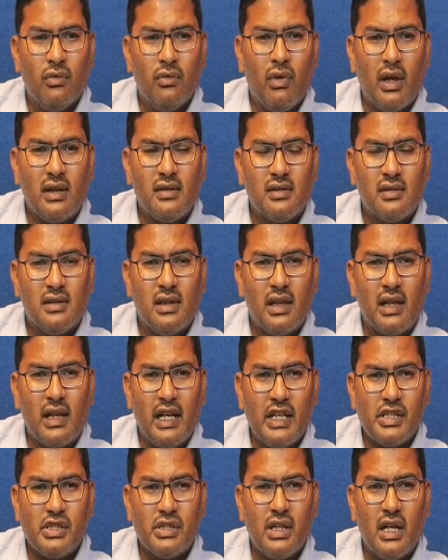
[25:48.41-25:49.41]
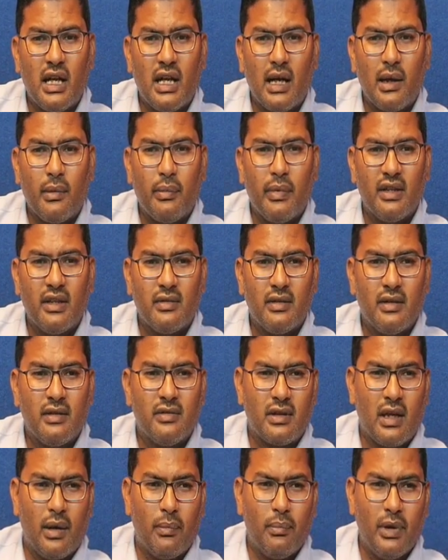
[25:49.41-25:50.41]
Once the relational database
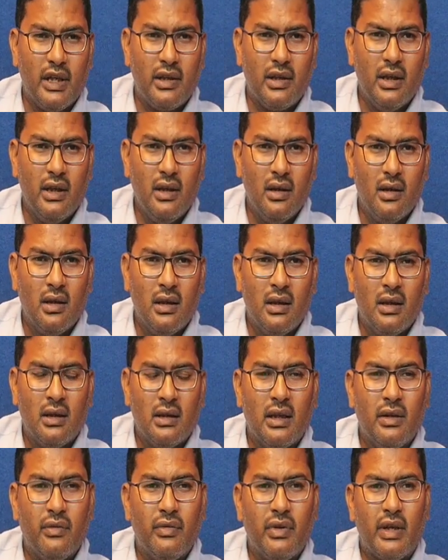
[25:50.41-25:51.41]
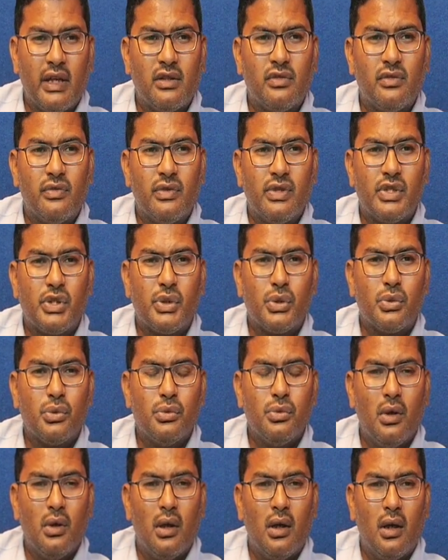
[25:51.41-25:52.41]
is completed, then we can switch
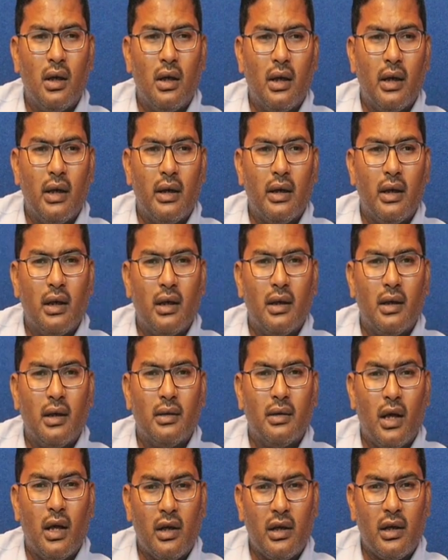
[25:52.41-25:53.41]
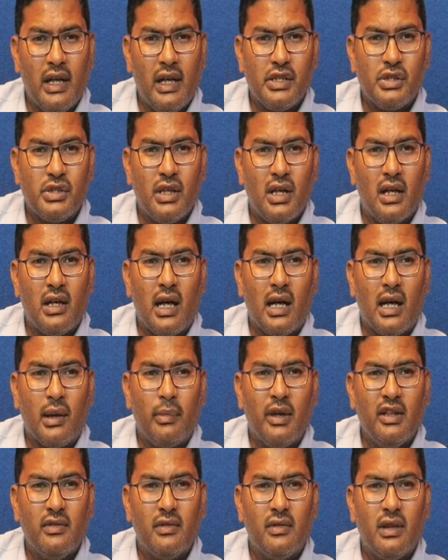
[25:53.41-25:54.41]
to non-relational
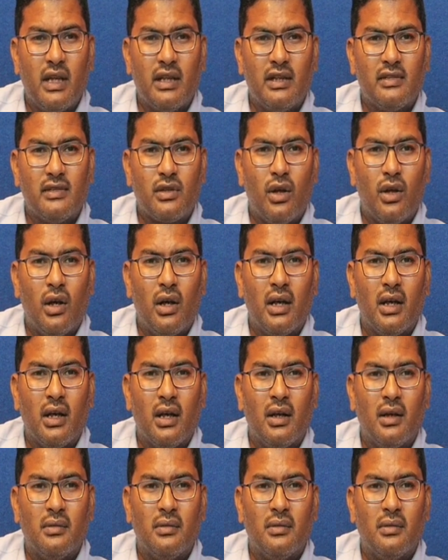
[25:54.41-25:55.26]
database, that is called